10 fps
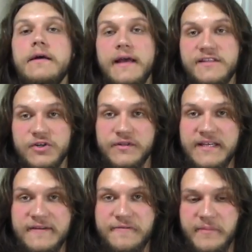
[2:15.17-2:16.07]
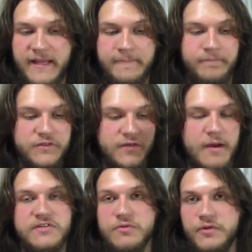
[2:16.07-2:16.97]
It certainly did for me. So
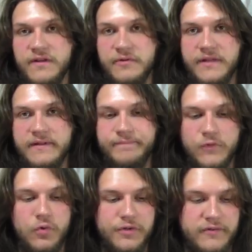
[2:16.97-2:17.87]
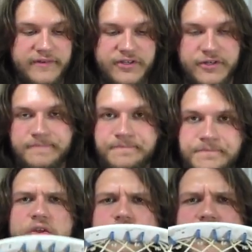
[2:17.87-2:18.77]
that was a really, really cool little feature.
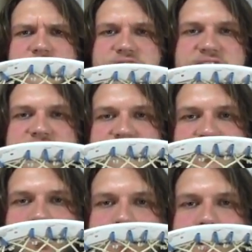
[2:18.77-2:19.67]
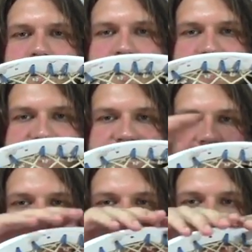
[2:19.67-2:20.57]
You can also see the scoop is
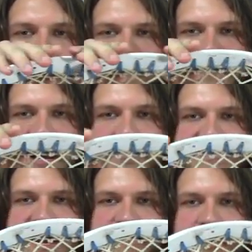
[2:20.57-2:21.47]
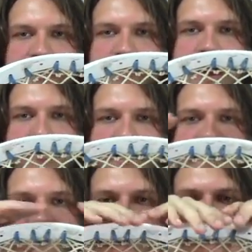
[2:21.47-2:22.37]
very broad on the top. It's not very rounded.
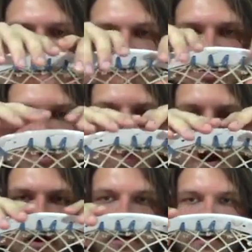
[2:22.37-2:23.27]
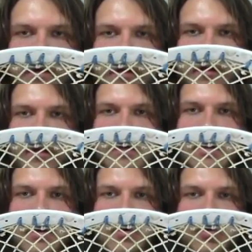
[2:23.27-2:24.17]
It's almost squared,
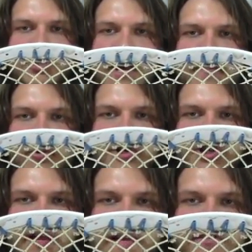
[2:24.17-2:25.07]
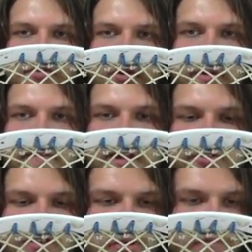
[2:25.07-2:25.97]
which I appreciate. It gives you a little bit of
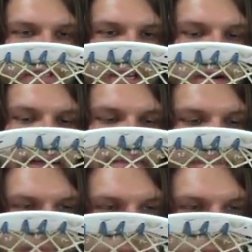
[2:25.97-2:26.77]
extra surface area.